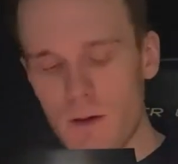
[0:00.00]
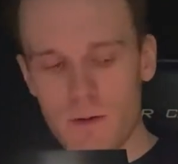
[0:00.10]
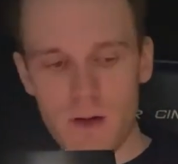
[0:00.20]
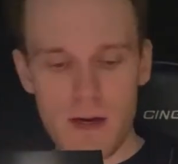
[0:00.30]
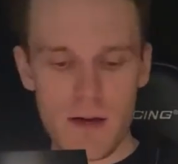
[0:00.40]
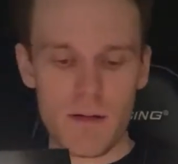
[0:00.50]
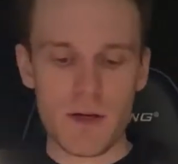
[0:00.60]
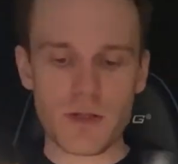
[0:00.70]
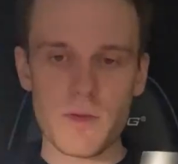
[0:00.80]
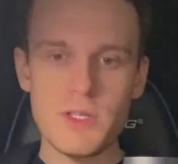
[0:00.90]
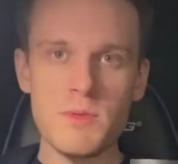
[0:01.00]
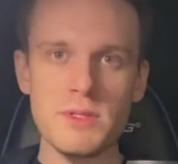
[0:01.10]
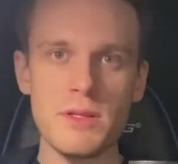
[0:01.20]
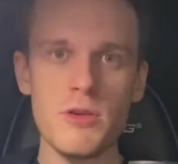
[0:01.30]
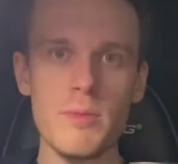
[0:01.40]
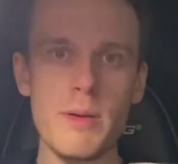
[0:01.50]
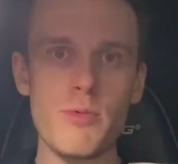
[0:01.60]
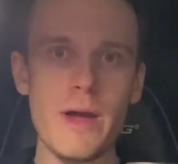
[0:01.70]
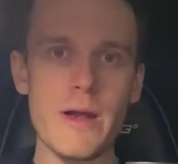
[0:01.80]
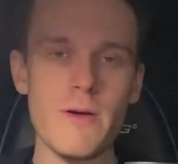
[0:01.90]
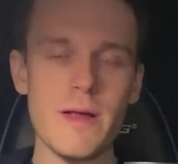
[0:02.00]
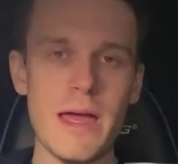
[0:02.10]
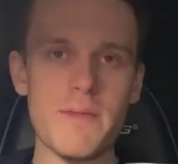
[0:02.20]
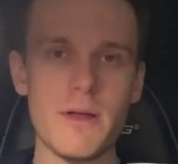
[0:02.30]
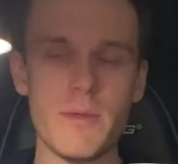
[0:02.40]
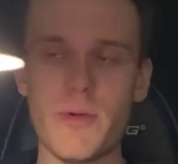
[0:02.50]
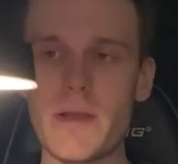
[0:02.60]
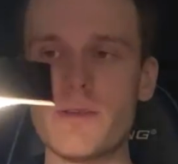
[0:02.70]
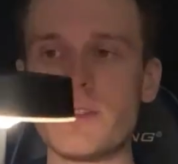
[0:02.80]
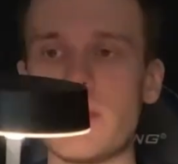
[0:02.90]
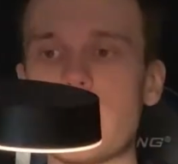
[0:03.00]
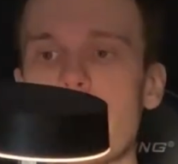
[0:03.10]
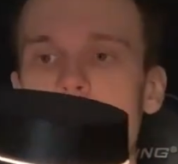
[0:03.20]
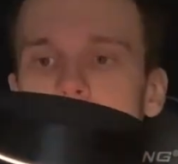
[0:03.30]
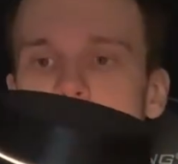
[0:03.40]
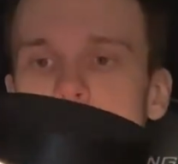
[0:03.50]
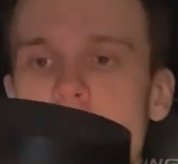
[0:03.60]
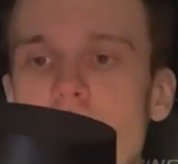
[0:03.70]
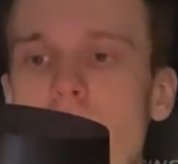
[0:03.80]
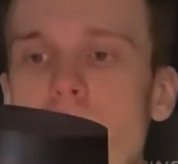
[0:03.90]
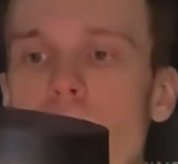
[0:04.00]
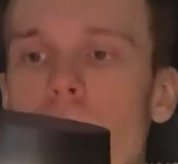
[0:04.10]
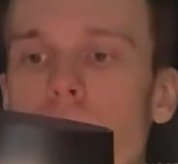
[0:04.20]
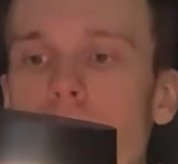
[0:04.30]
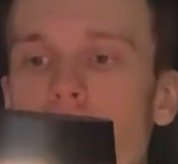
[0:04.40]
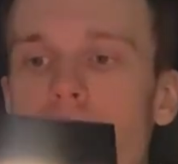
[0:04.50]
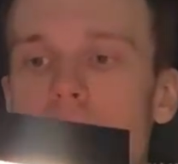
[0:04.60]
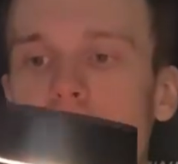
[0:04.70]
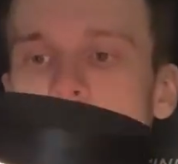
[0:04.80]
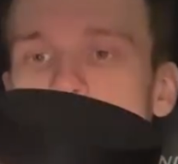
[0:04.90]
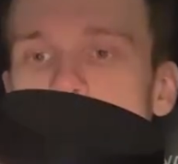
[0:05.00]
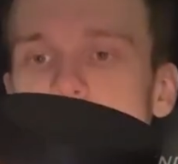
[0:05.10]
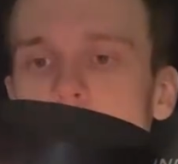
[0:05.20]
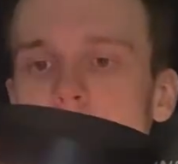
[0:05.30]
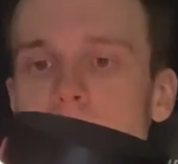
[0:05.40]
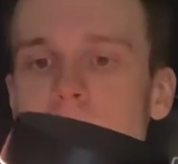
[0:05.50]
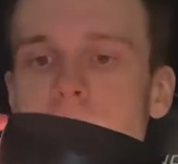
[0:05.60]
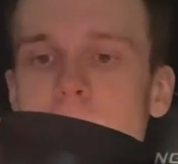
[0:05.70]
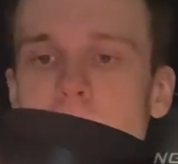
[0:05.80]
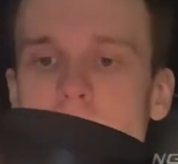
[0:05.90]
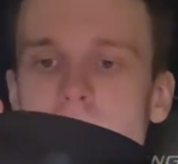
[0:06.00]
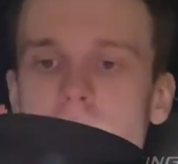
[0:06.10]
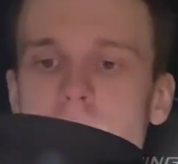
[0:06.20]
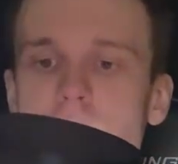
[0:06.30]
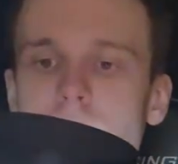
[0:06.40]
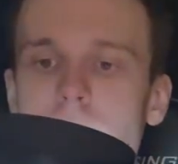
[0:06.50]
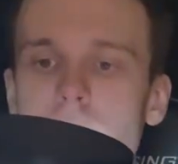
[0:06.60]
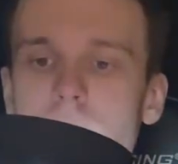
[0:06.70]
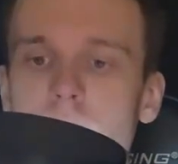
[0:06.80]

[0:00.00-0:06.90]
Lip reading: Okay, so this one's a little bit brighter. I have it on a brighter setting. Let's kind of show you one here actually, just to show you the dimmable feature here.